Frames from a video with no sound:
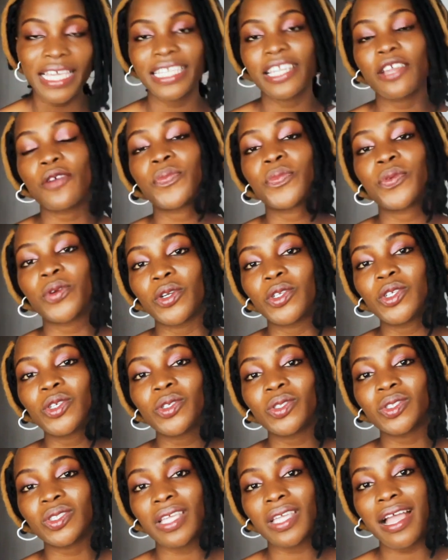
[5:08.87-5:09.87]
they
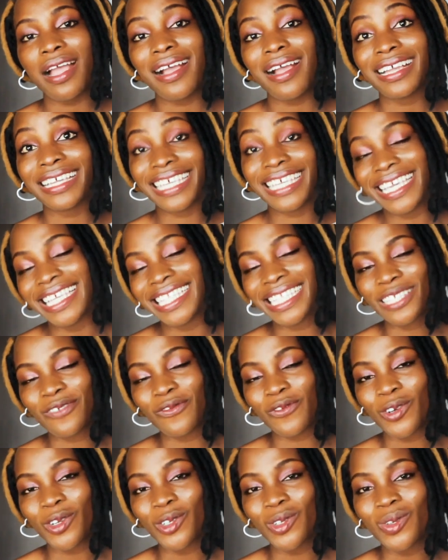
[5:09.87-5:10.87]
produce kits
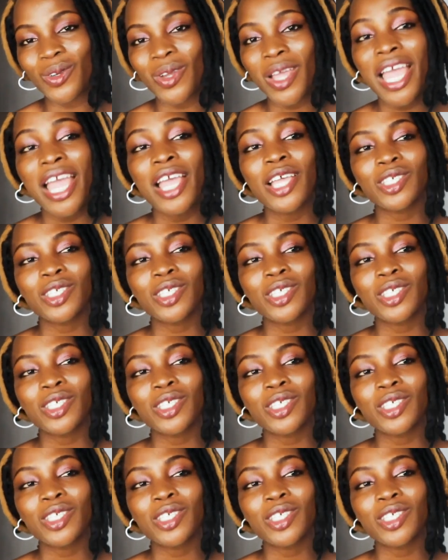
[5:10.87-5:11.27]
for you.